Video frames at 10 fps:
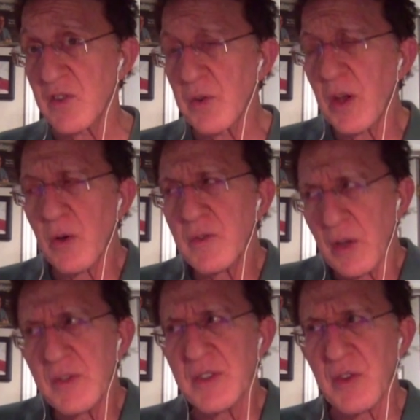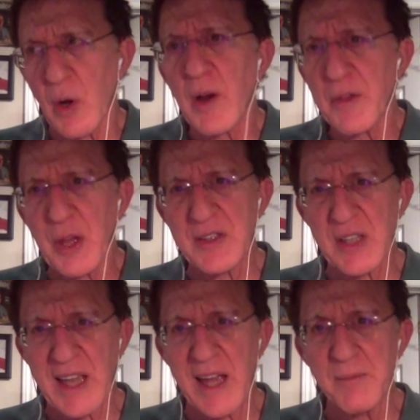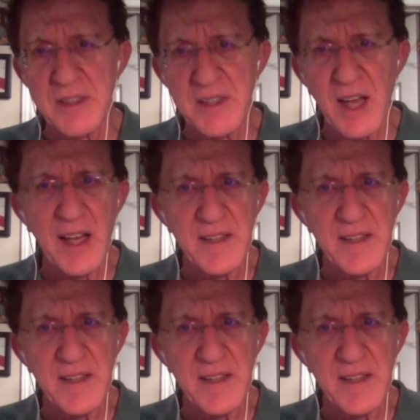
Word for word: So there are things that can be done.